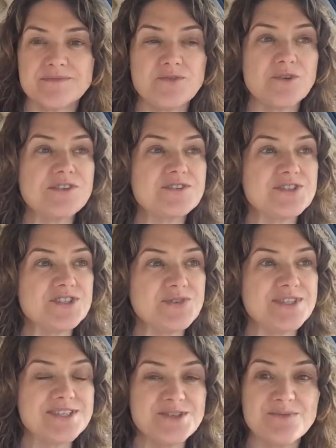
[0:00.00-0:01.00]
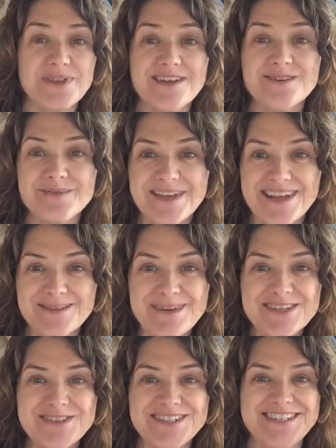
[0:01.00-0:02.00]
fourth-year students who plan on being
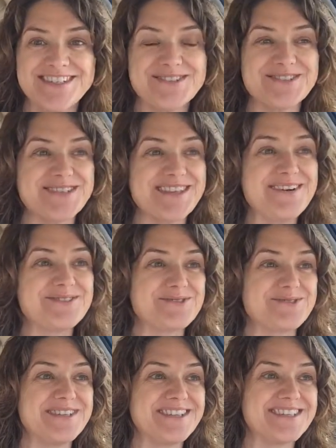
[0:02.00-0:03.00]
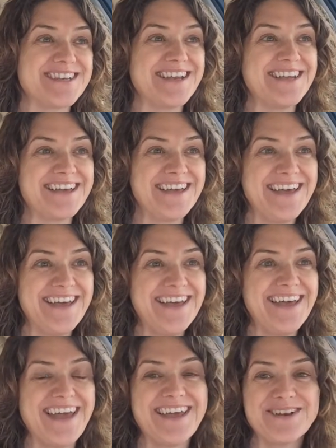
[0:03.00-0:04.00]
elementary teachers, and that was really exciting.
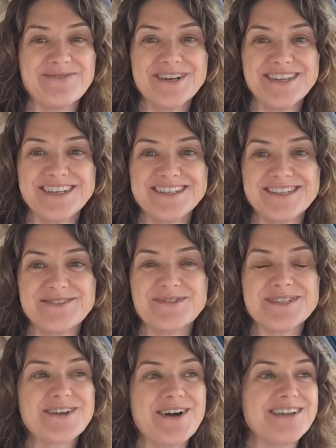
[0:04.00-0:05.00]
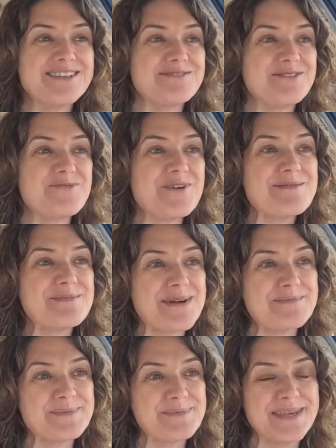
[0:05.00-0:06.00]
And I realized it was kind of a
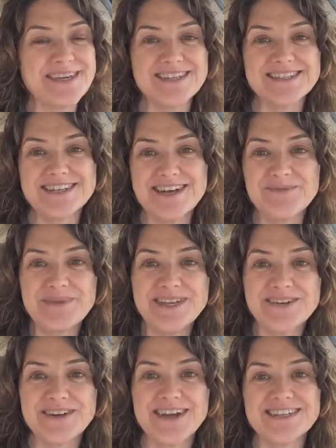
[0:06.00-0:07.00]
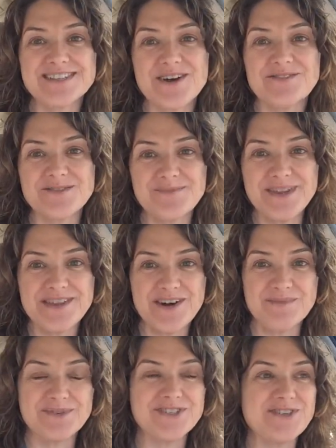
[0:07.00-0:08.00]
warm-up because now Peter has offered me the
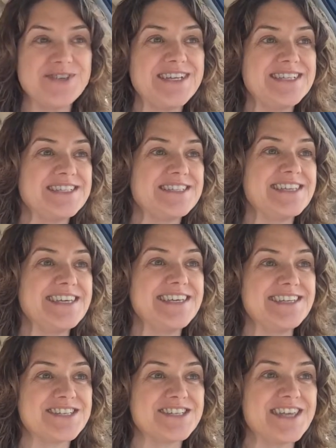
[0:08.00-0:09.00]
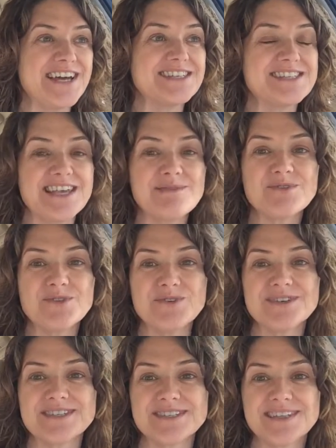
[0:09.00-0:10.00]
opportunity to teach that same
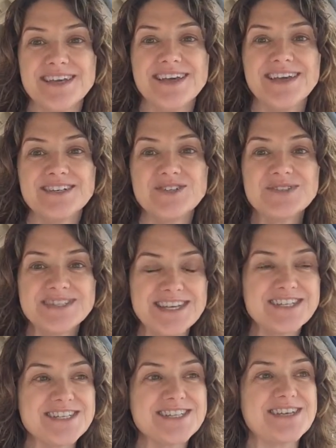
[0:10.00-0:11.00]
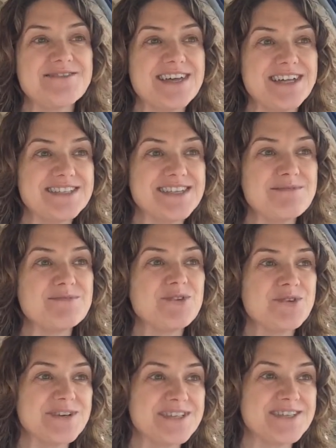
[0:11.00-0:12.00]
course, 2 sessions of that same
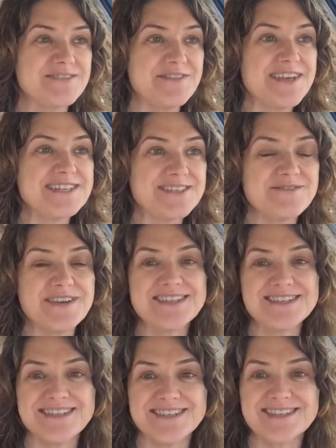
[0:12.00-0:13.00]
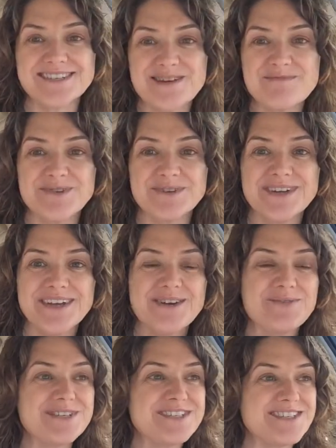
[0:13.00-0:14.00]
course face-to-face this summer,
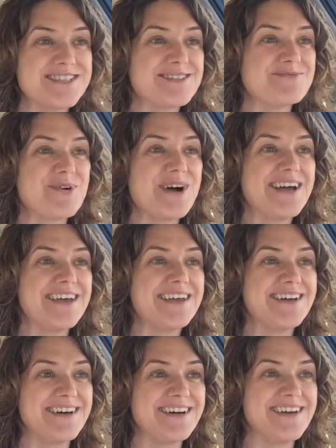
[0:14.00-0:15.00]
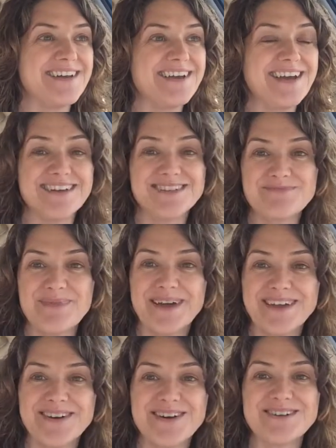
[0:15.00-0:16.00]
which is why I had to buy
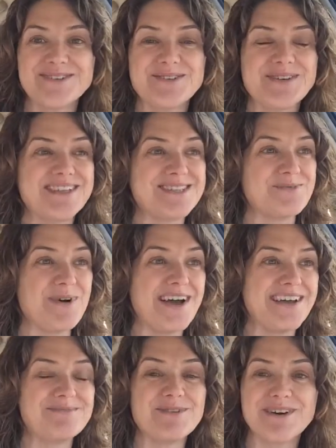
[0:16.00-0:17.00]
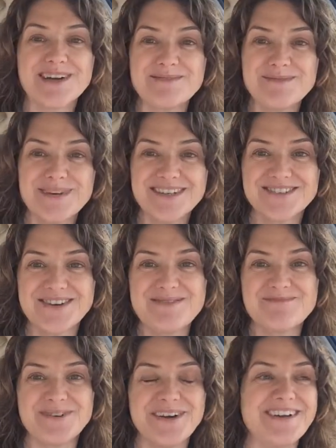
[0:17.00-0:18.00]
a condo, and it's why I'm not coming back to
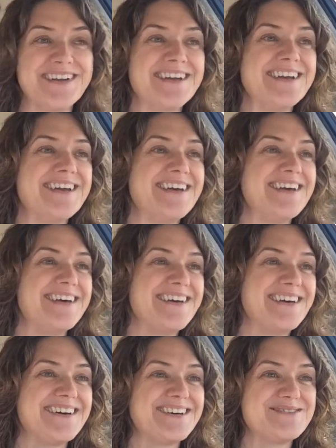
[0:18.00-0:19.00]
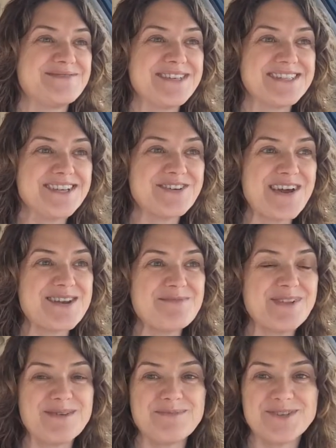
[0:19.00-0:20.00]
Grand Prairie. It's an
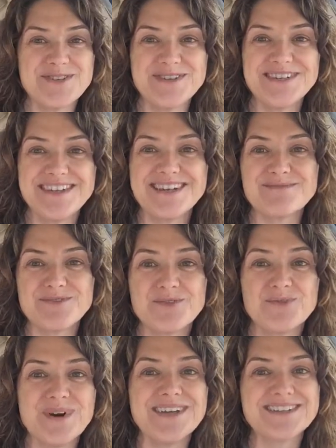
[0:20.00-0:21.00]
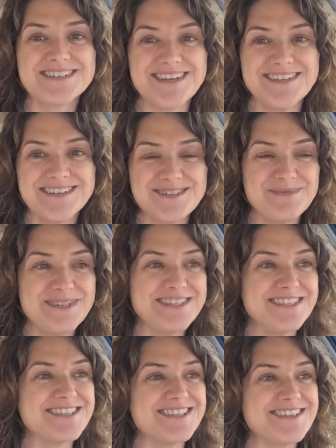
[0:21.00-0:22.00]
incredible opportunity, and I'm quite excited to be
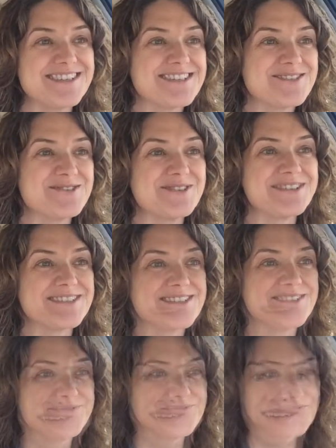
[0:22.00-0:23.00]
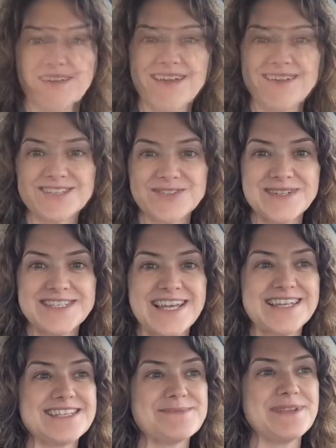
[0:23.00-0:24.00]
teaching this course. I also attend as